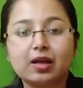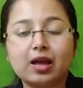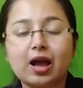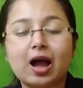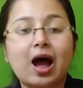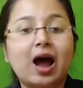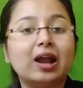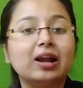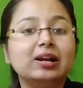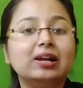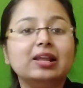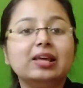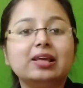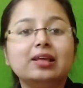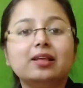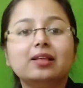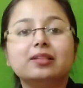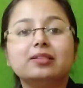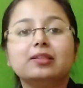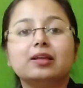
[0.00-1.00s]

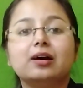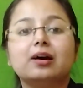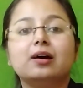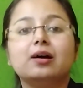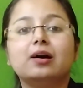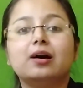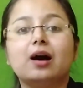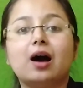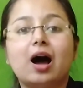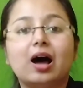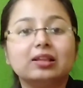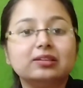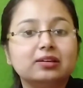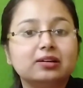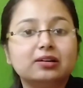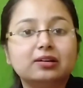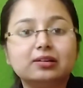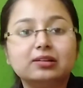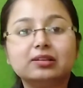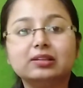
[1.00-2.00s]
hardly the
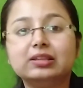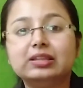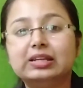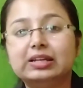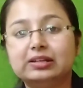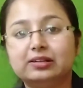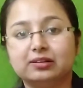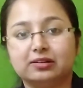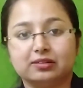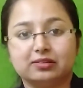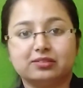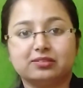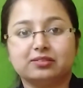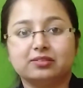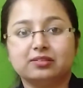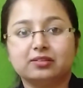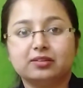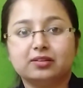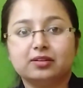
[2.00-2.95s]
other leaders,